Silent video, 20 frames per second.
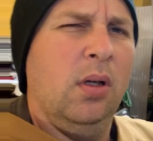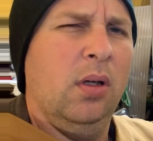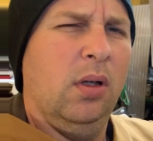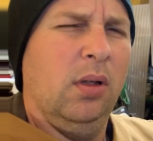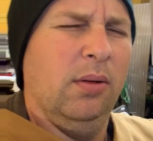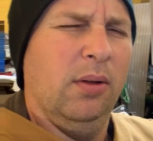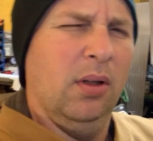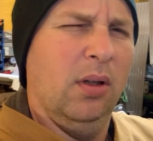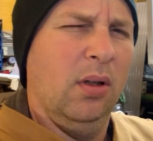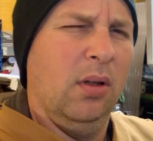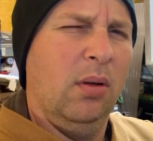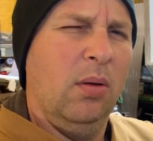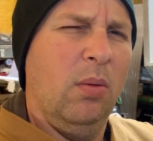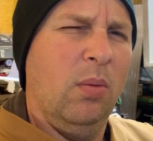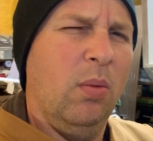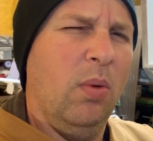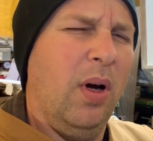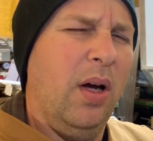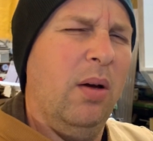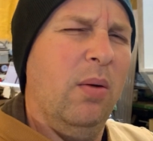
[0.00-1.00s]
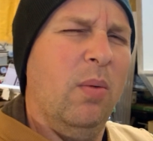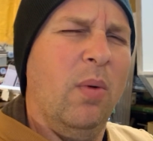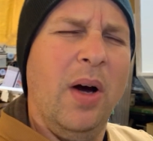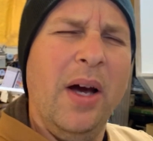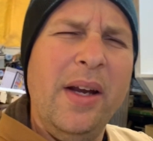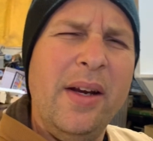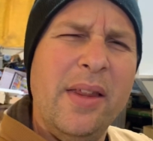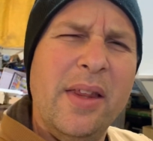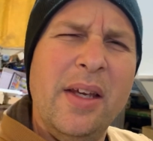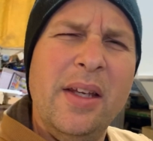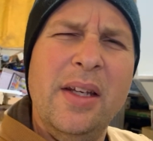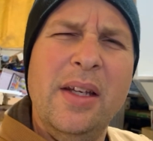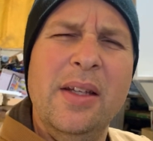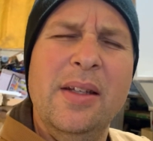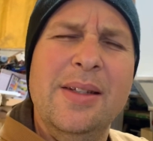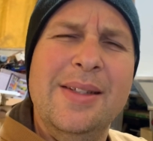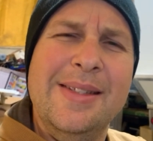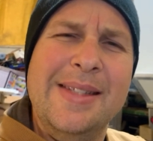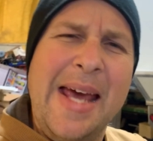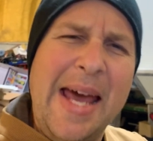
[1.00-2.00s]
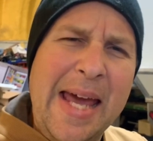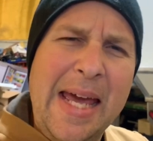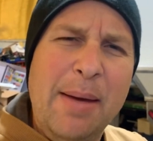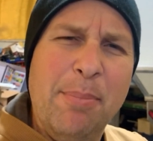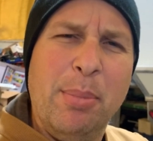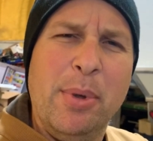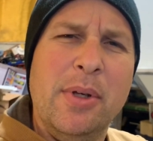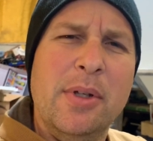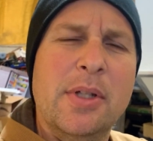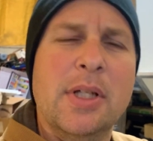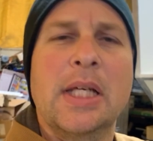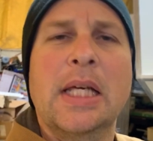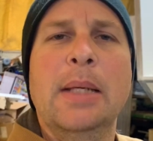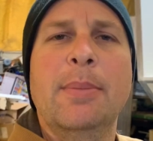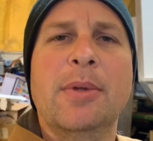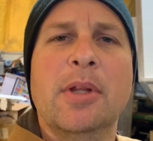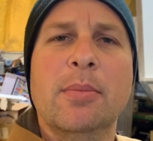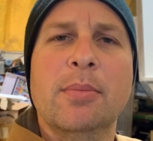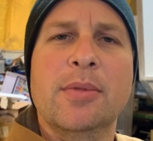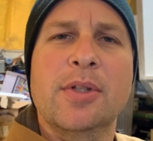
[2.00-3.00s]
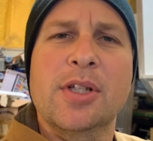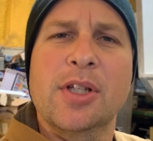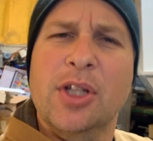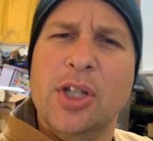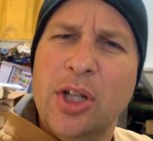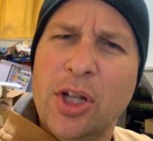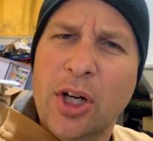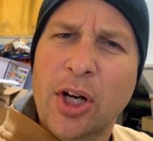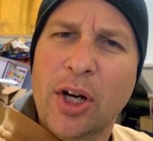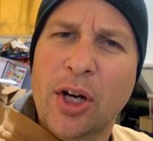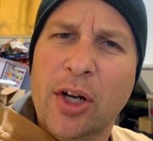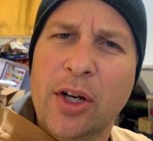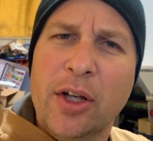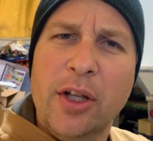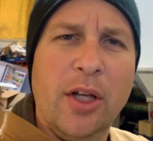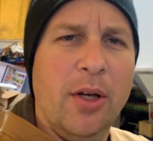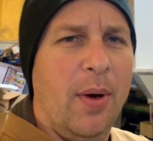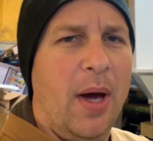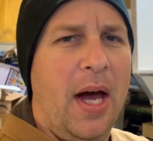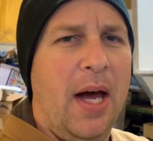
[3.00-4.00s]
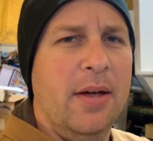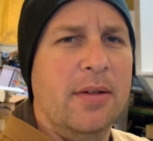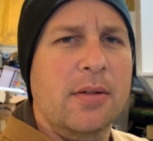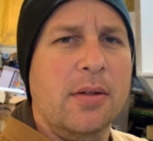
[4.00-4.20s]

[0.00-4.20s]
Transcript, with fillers: Uh, why, why do they need tape to keep them secure, you ask?